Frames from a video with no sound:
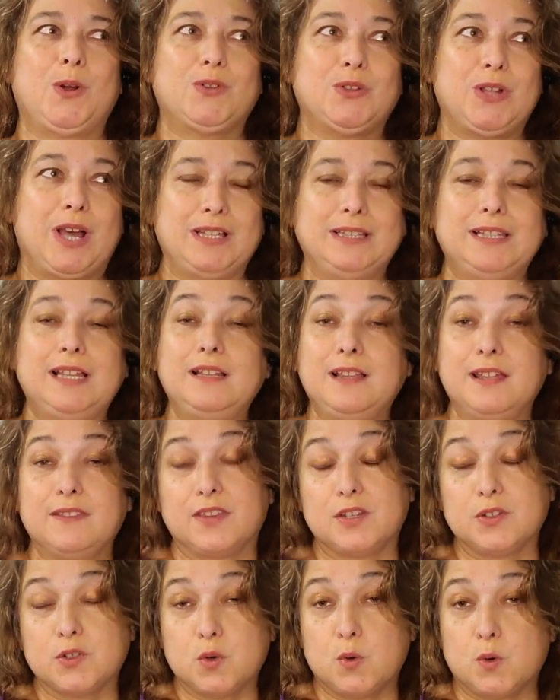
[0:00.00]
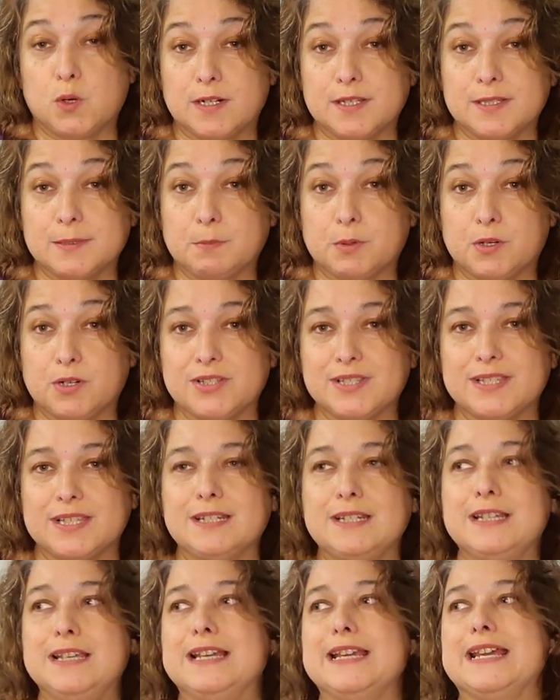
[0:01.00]
a Lilith and Taurus
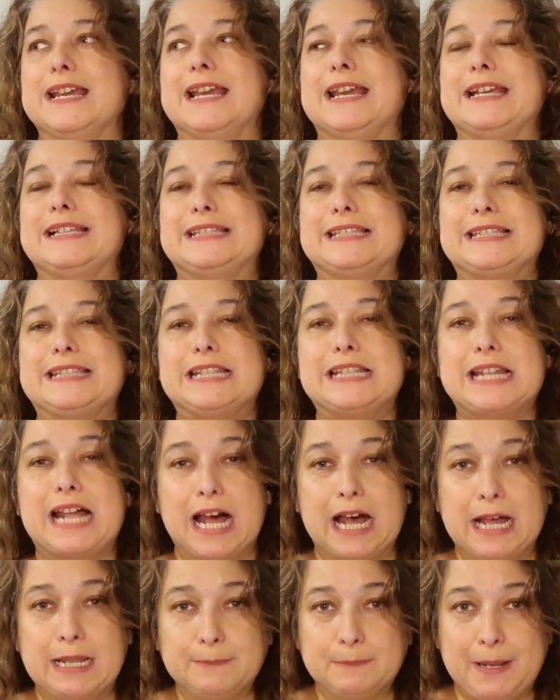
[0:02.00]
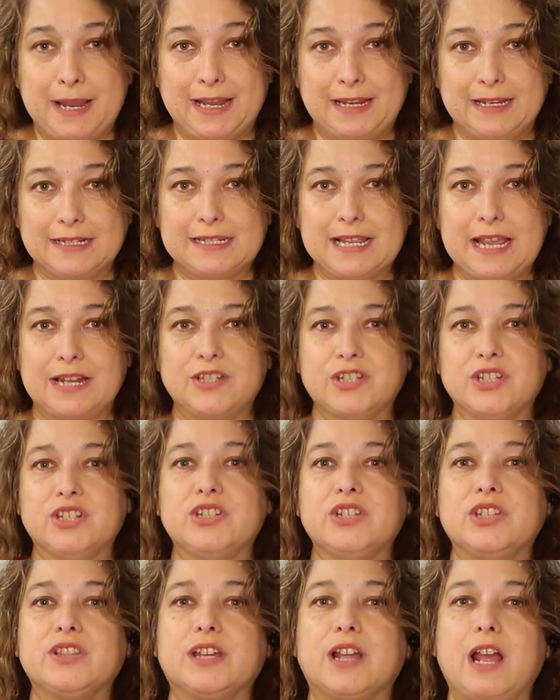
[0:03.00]
person is not paying attention
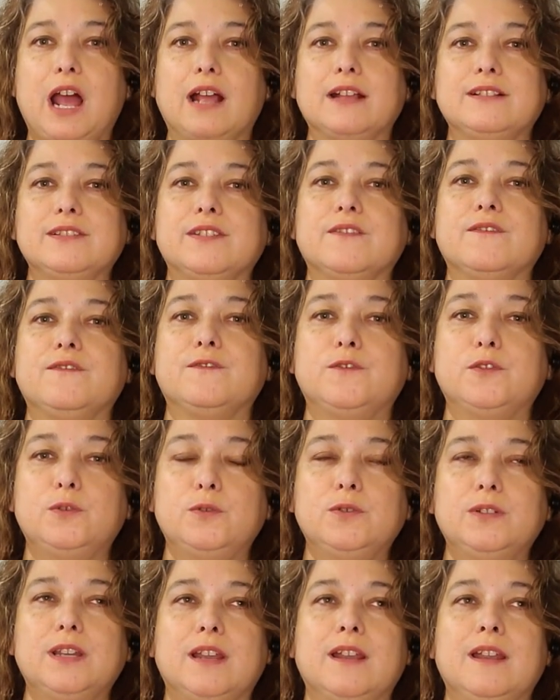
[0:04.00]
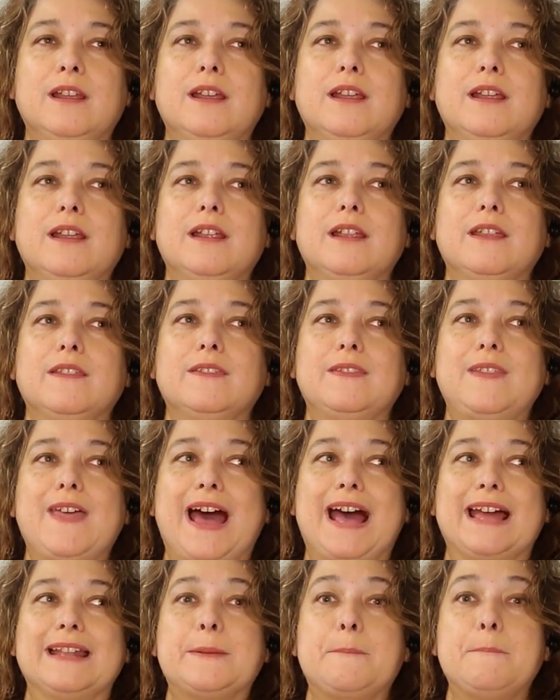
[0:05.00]
to the kinds of food
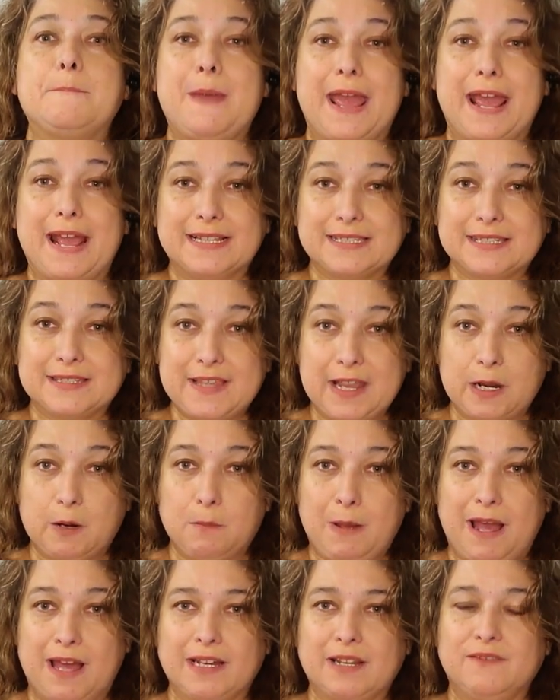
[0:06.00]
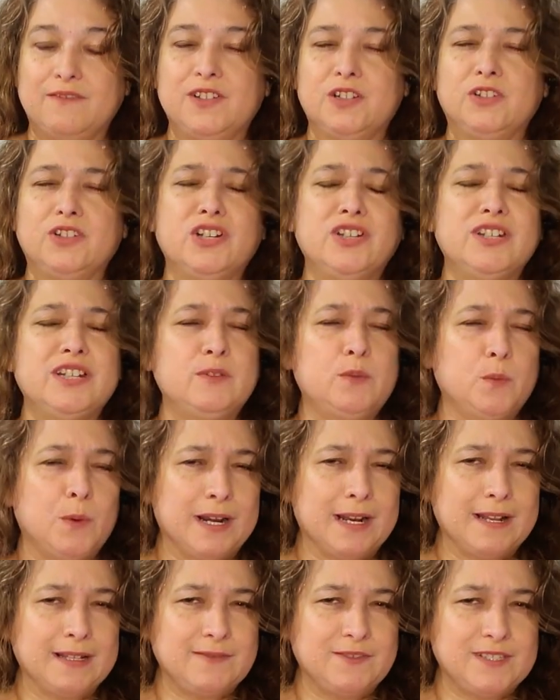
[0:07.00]
that makes their body feel good. And when
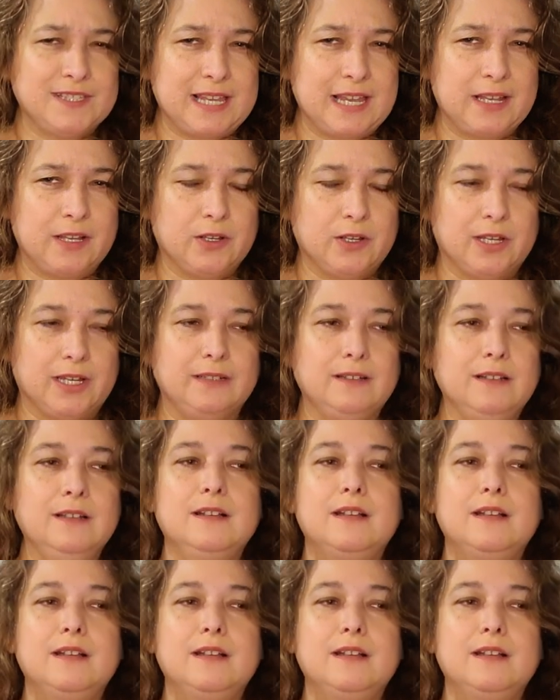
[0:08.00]
I say good,